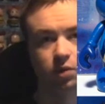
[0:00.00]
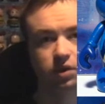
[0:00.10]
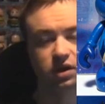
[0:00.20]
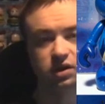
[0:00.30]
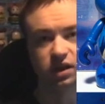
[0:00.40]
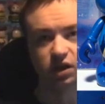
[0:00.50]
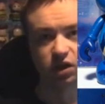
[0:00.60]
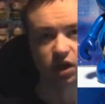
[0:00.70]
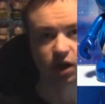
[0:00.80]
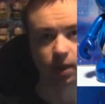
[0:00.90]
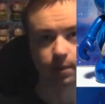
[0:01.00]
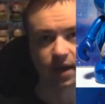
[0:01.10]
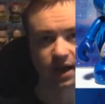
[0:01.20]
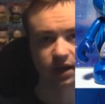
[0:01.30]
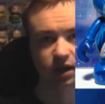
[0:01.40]
You can see the clock on the
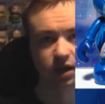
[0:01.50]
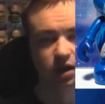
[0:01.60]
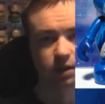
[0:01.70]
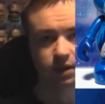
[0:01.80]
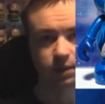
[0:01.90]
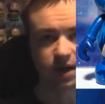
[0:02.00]
back, Big